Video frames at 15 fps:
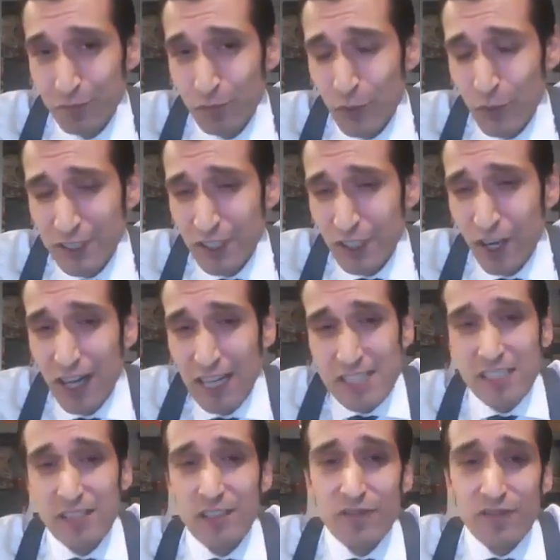what the
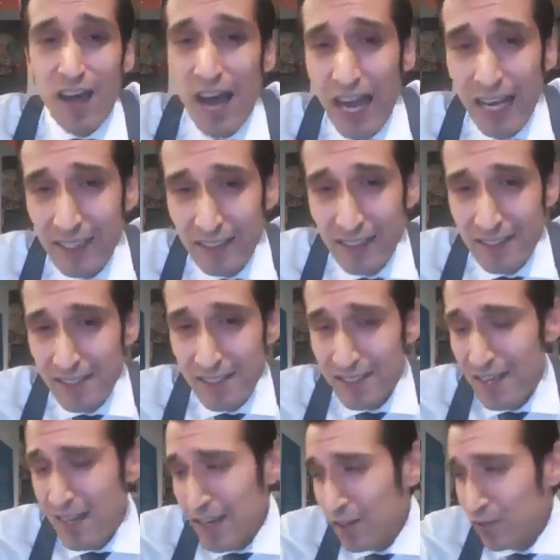cost of the fine is
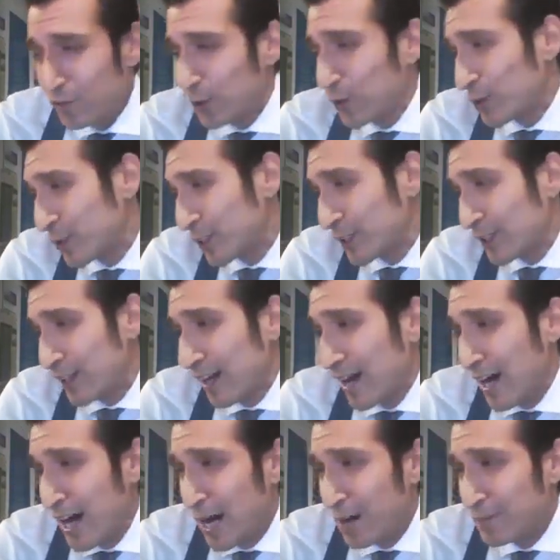for
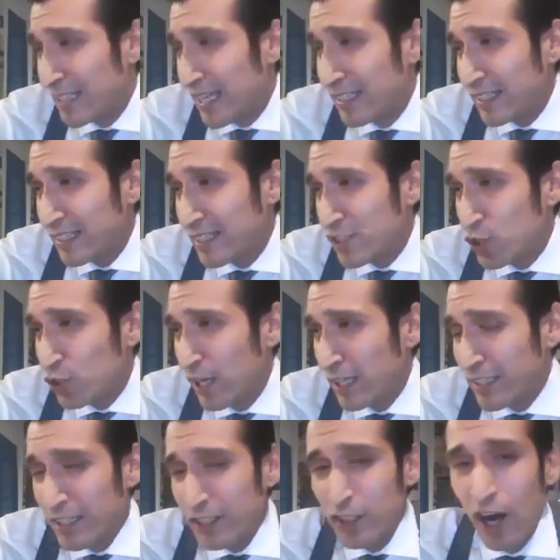letting a
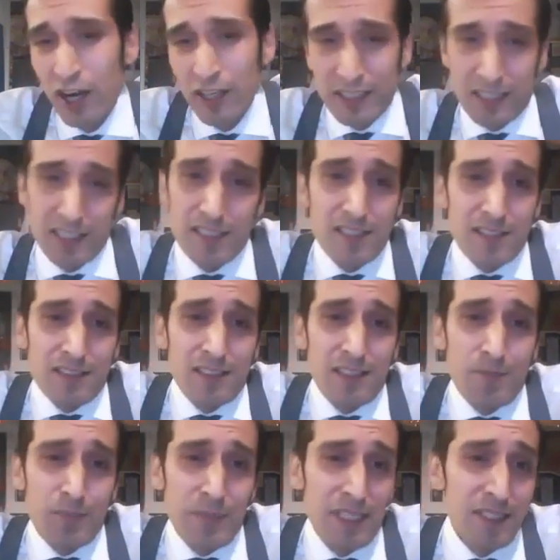drunken donkey
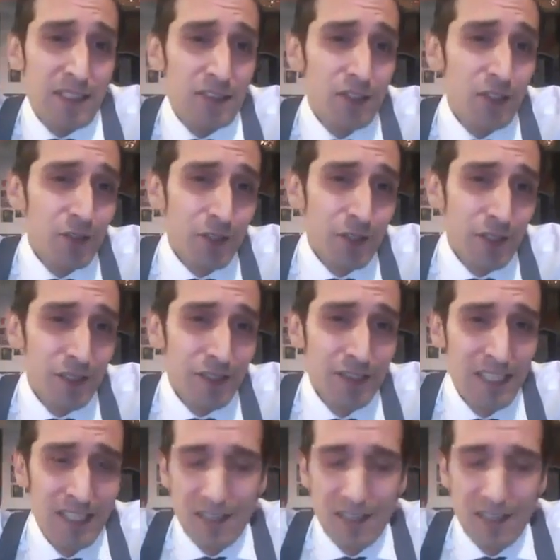sleep in your